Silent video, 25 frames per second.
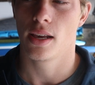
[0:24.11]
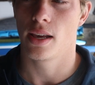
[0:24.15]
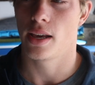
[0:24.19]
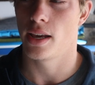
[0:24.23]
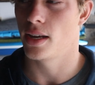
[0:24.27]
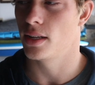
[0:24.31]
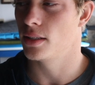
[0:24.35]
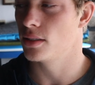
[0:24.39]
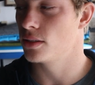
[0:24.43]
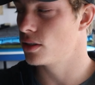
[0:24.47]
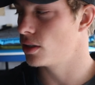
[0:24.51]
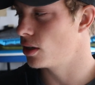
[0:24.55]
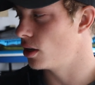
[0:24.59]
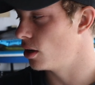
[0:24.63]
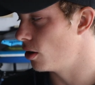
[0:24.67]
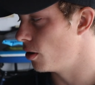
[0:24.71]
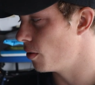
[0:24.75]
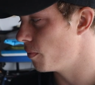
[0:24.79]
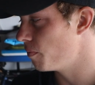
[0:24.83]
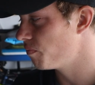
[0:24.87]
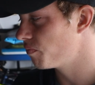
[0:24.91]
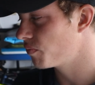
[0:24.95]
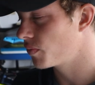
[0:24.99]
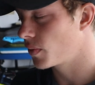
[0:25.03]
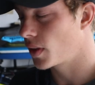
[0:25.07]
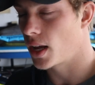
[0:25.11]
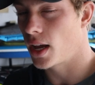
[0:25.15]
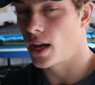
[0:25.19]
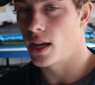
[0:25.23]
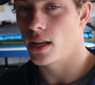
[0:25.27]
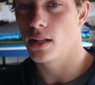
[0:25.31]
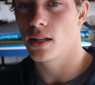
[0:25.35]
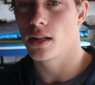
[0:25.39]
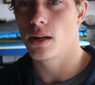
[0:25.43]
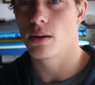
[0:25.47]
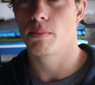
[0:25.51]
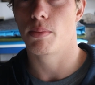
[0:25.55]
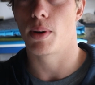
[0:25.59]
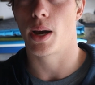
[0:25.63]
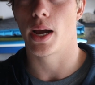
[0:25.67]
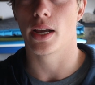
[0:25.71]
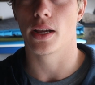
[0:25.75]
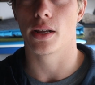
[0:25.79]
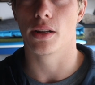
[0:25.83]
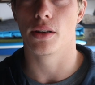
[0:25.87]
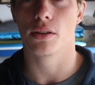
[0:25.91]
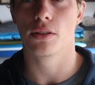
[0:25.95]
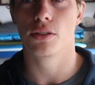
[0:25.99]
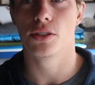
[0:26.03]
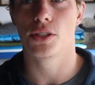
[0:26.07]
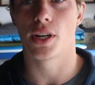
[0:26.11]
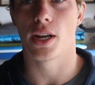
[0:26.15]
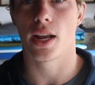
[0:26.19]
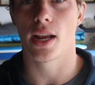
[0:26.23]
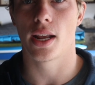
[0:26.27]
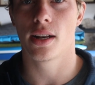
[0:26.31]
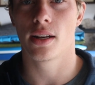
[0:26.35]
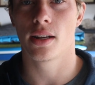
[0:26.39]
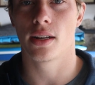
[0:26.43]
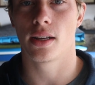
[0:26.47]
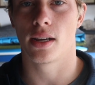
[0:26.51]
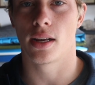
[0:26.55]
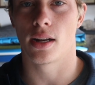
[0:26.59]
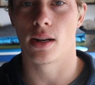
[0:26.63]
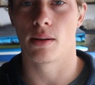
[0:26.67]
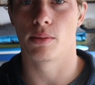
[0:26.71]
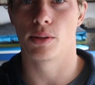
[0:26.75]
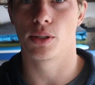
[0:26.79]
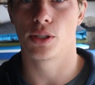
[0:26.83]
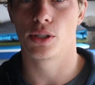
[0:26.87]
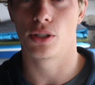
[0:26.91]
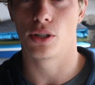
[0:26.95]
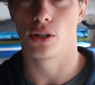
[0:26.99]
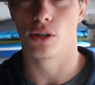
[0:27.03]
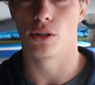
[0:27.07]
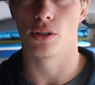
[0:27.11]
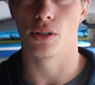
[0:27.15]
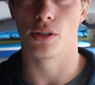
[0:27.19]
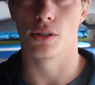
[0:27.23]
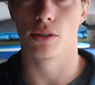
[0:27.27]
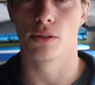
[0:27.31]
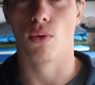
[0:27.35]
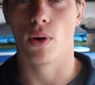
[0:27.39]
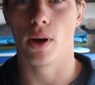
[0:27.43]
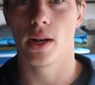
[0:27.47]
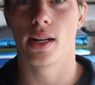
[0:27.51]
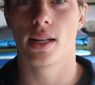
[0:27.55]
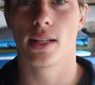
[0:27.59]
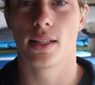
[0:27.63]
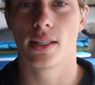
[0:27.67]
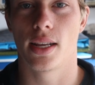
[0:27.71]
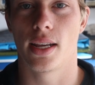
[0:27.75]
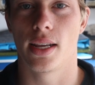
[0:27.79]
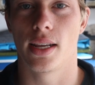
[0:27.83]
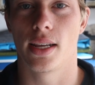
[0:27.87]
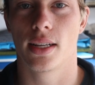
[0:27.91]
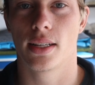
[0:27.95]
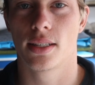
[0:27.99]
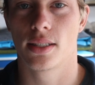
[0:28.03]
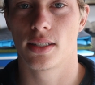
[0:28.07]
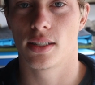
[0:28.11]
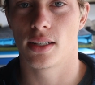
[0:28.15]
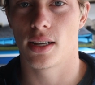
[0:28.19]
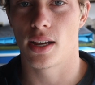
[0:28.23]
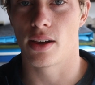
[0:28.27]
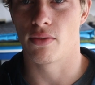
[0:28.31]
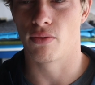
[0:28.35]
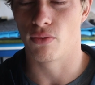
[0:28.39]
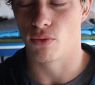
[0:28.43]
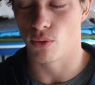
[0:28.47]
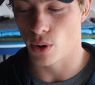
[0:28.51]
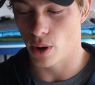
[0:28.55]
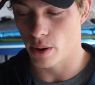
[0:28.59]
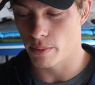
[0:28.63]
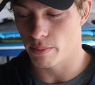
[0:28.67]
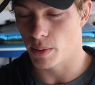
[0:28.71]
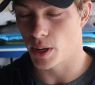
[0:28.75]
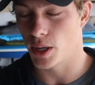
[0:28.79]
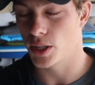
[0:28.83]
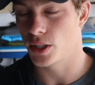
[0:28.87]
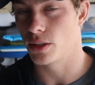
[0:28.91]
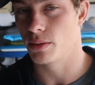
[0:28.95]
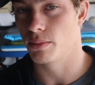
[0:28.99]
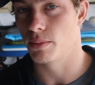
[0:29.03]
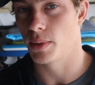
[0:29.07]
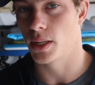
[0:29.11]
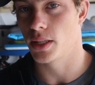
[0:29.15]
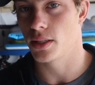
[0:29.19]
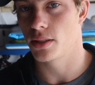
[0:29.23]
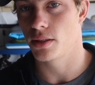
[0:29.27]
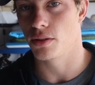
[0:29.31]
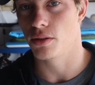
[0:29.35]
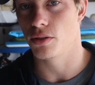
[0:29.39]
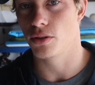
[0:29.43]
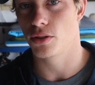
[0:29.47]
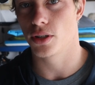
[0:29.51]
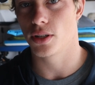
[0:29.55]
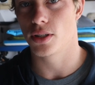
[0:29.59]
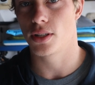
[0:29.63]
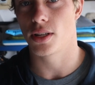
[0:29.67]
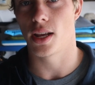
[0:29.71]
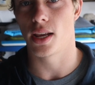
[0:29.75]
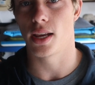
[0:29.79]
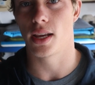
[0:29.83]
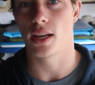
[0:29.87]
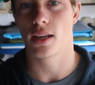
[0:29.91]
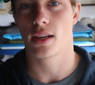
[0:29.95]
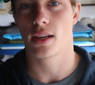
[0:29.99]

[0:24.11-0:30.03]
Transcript: And so I ended up buying a new chain, and I'm going to show you what it takes and what measurements you should take